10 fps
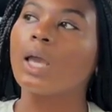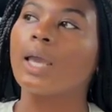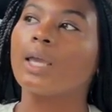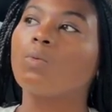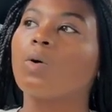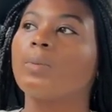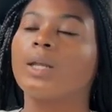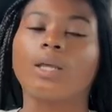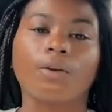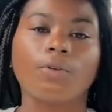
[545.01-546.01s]
And he want me
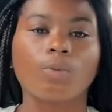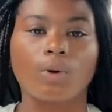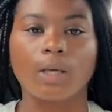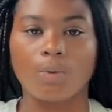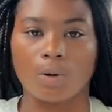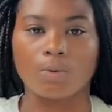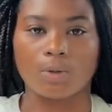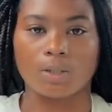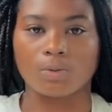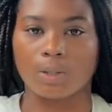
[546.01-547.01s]
to give him what he want
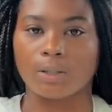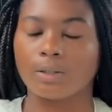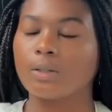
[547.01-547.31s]
as well.